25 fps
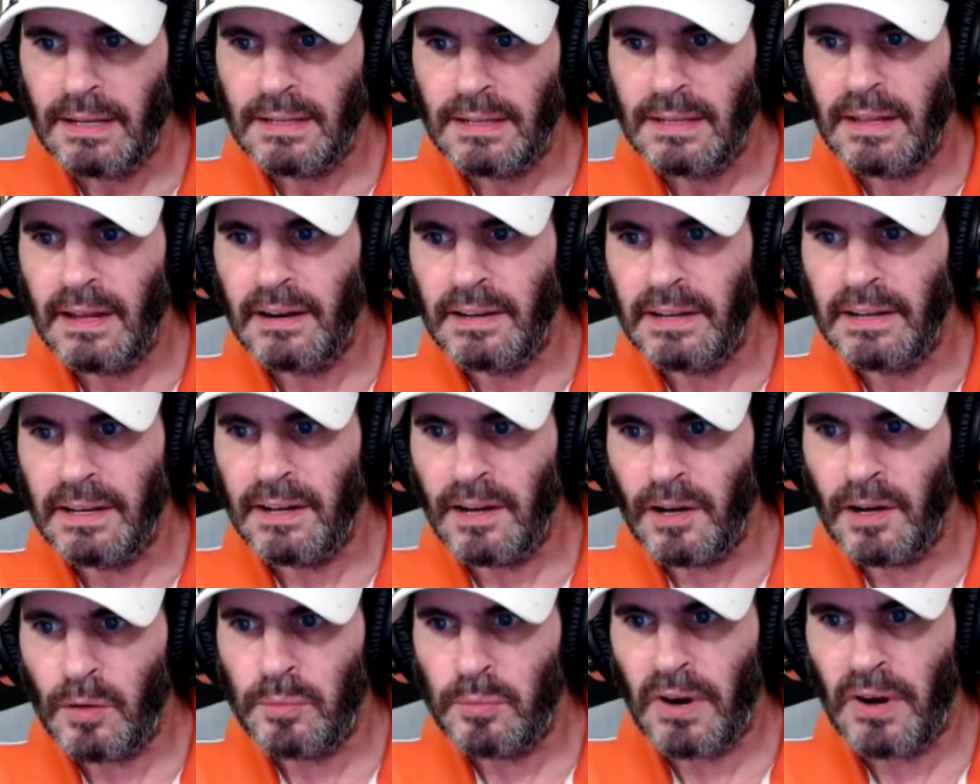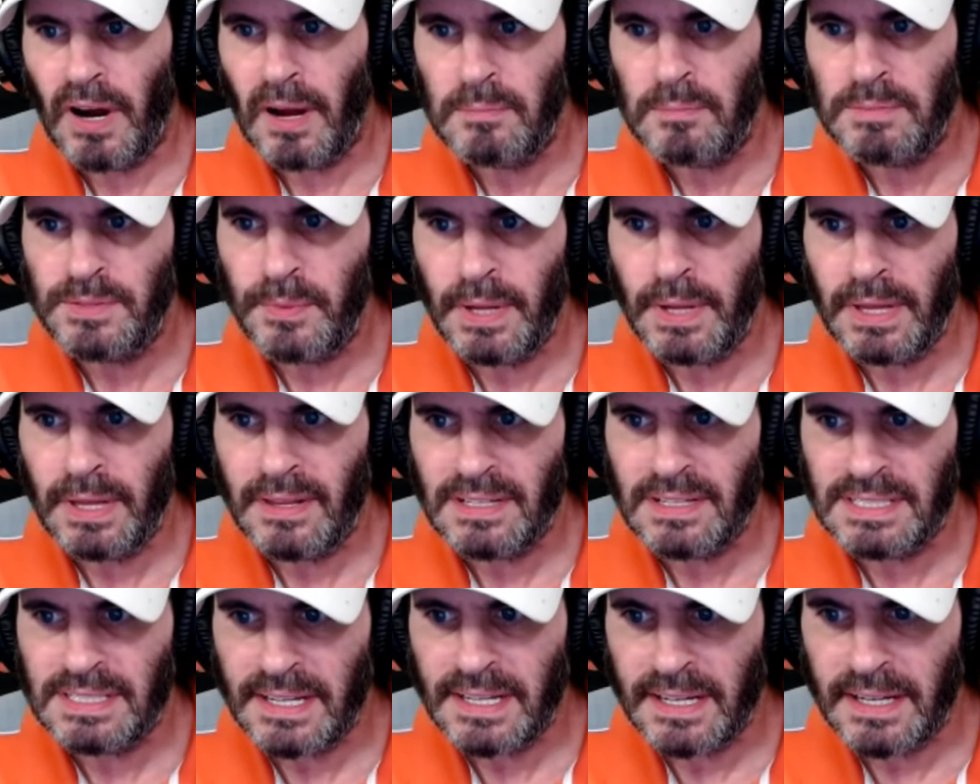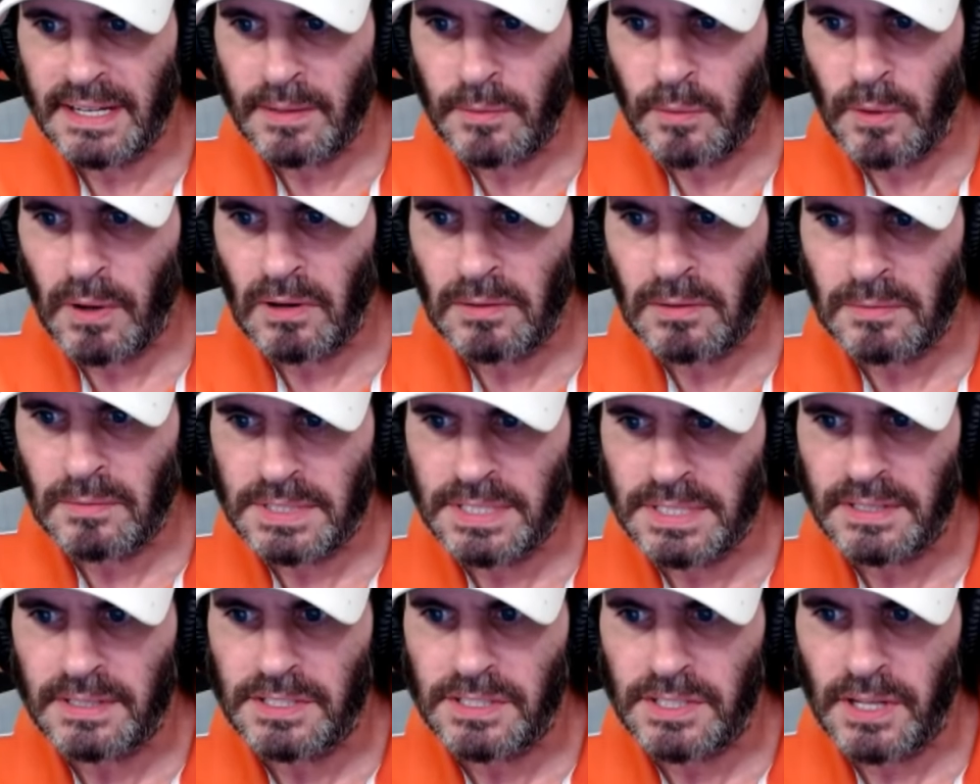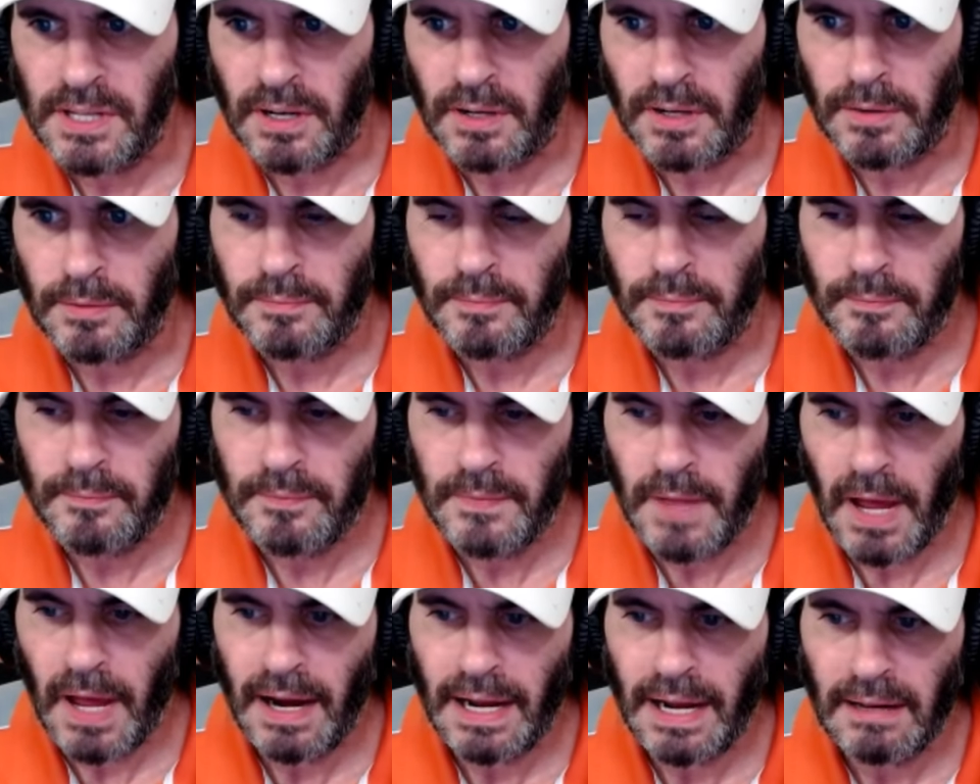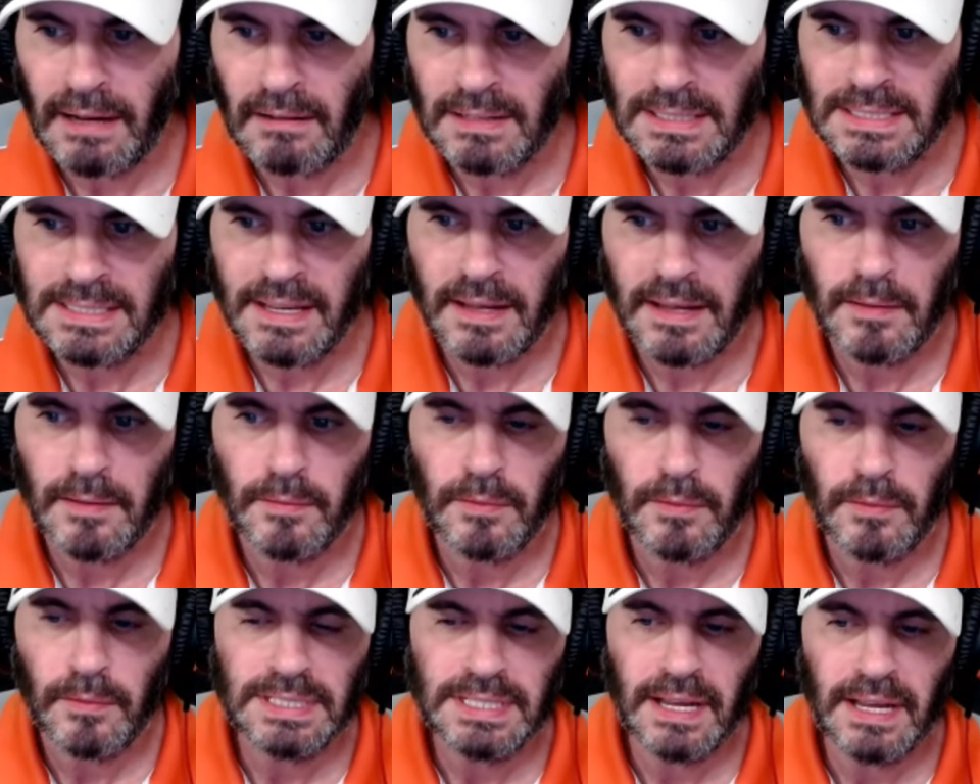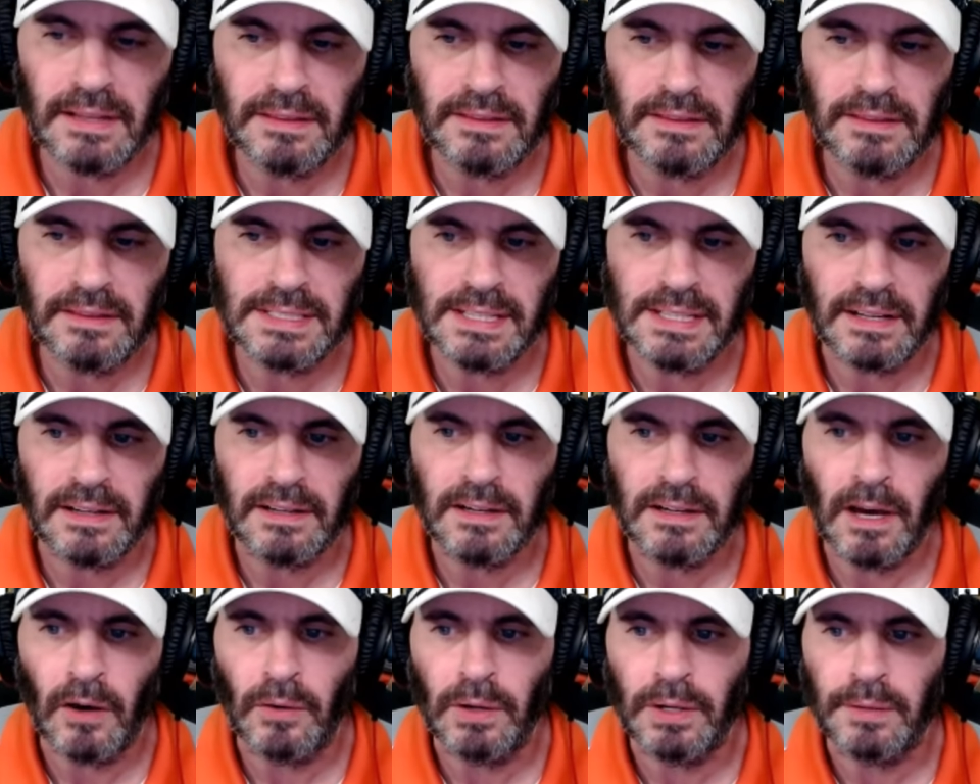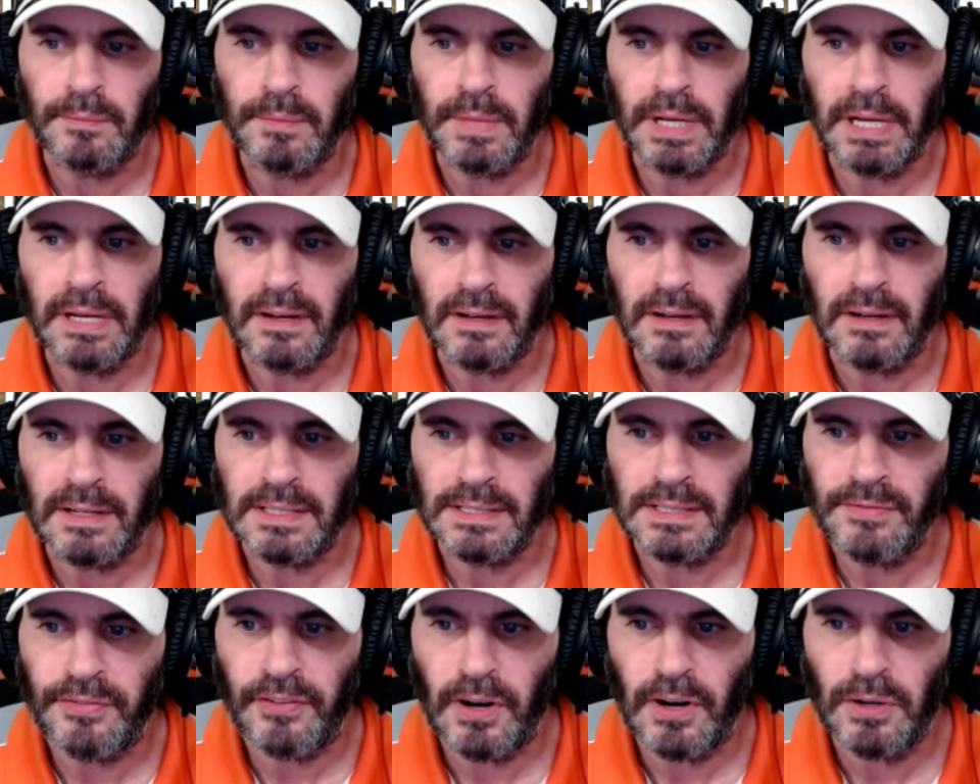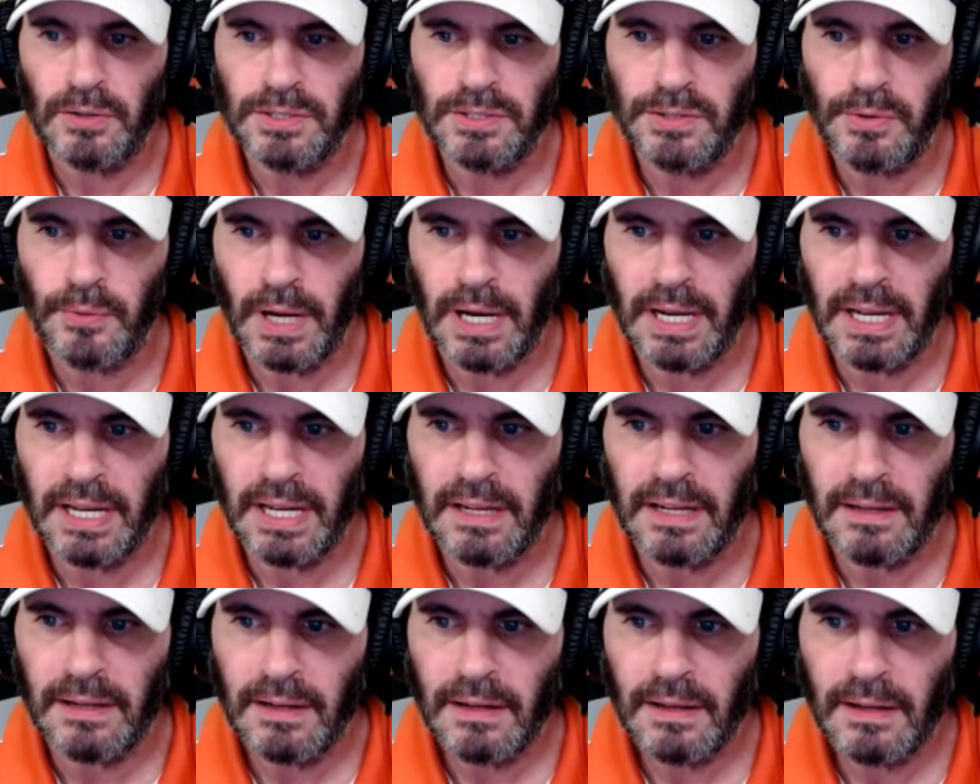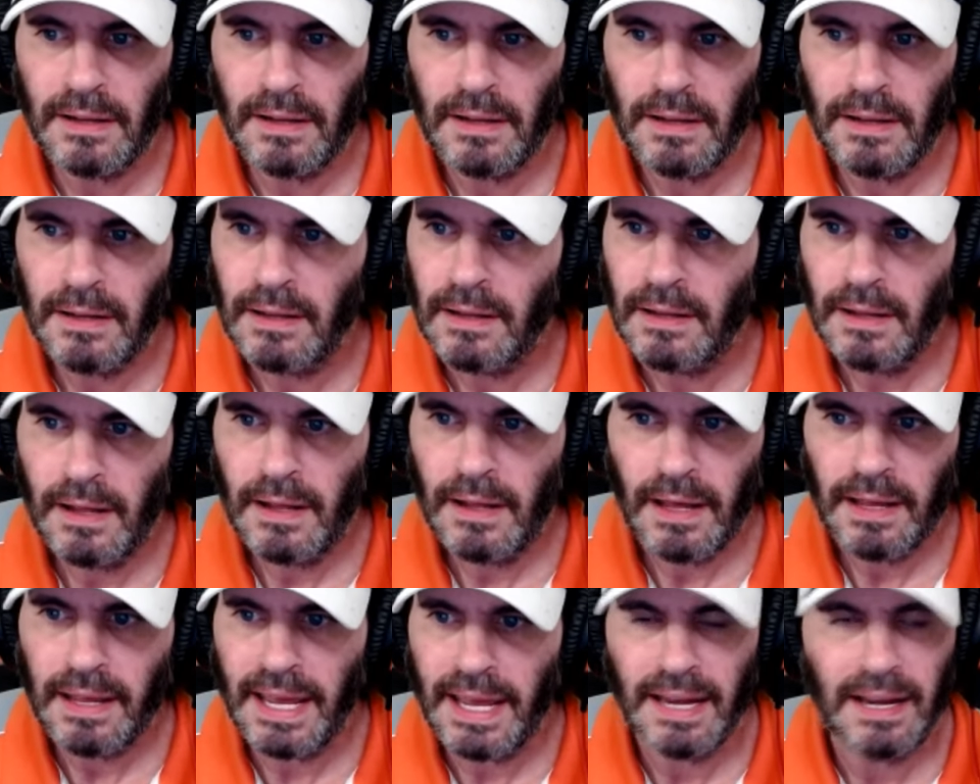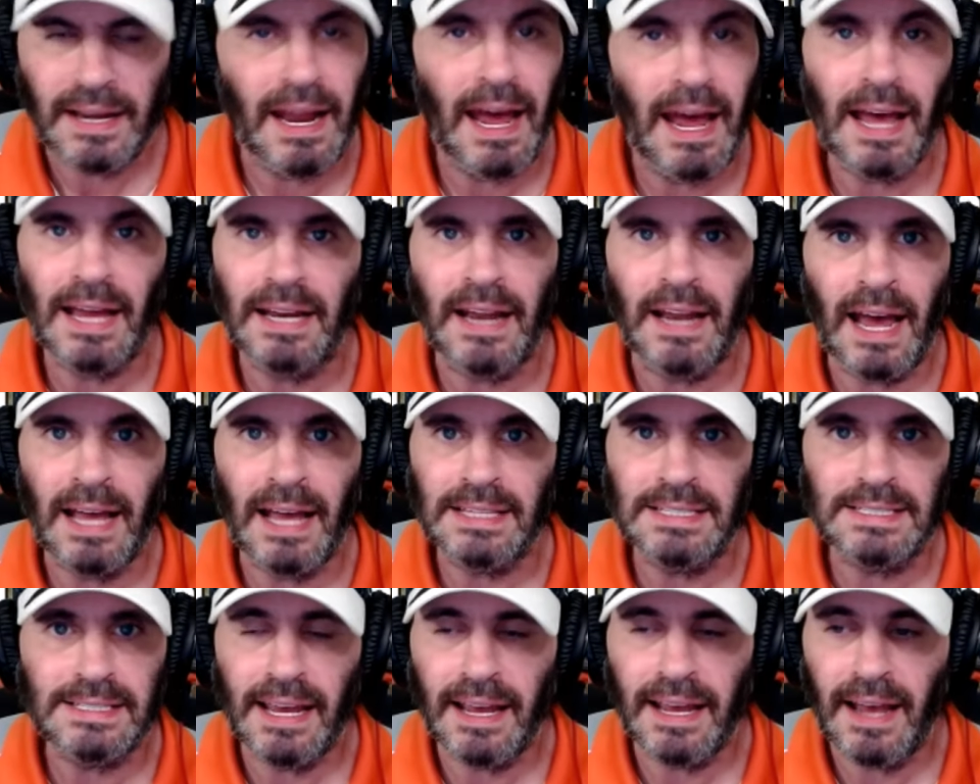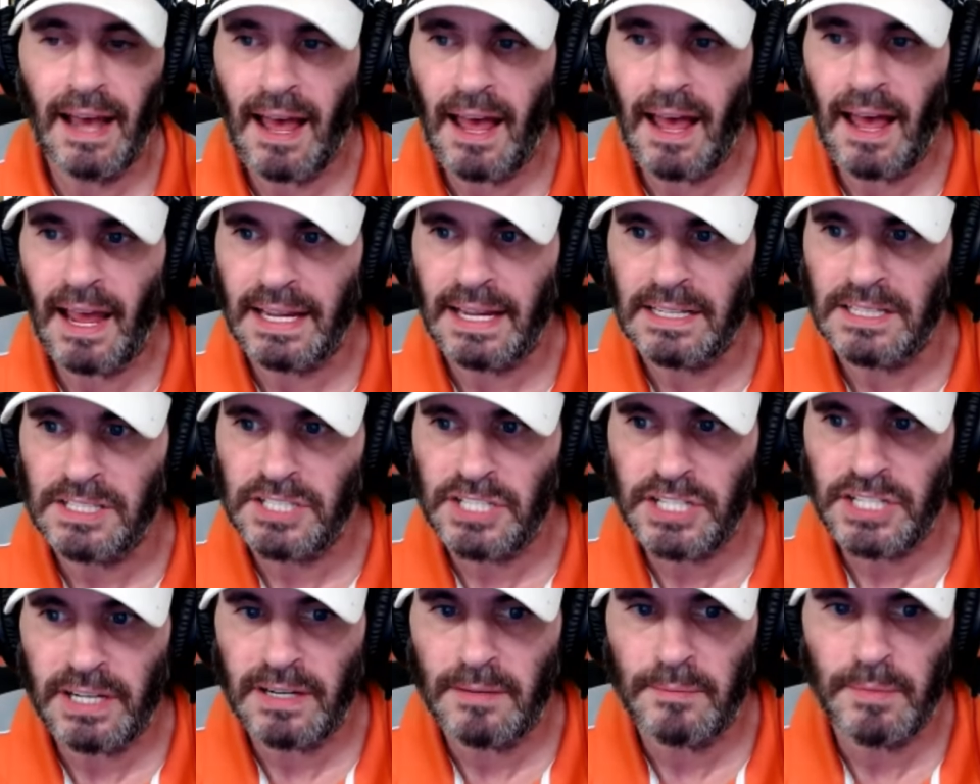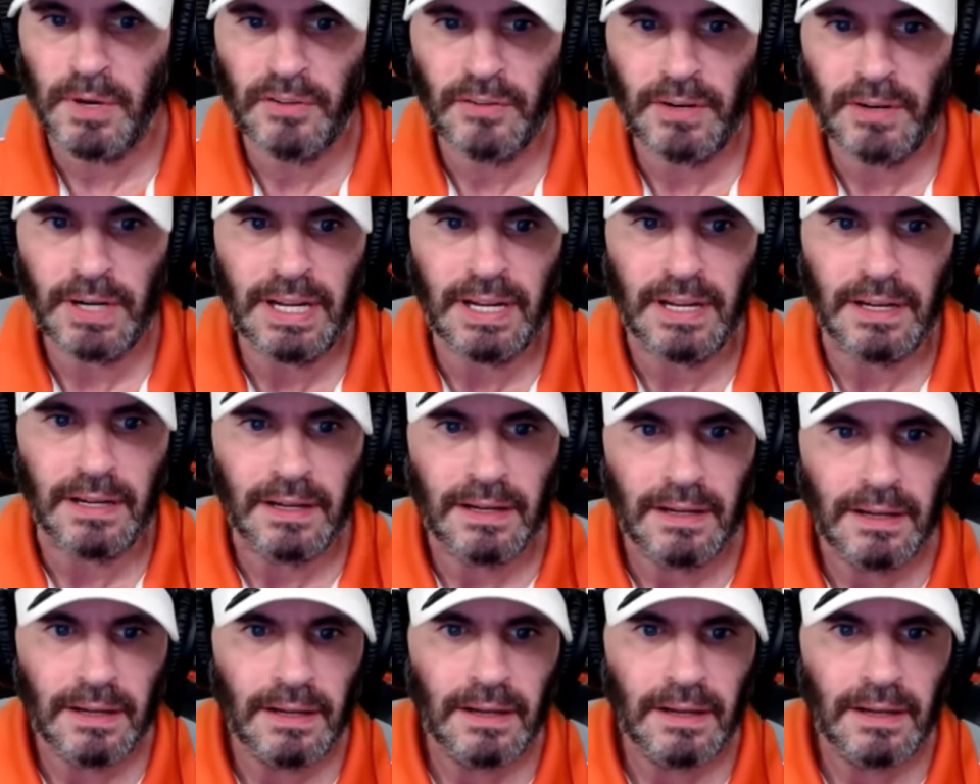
There you go. Props with a Z. Welcome to the show. All right, let's get this thing going because Fro 20 cannot not say hi. And Gina Marie.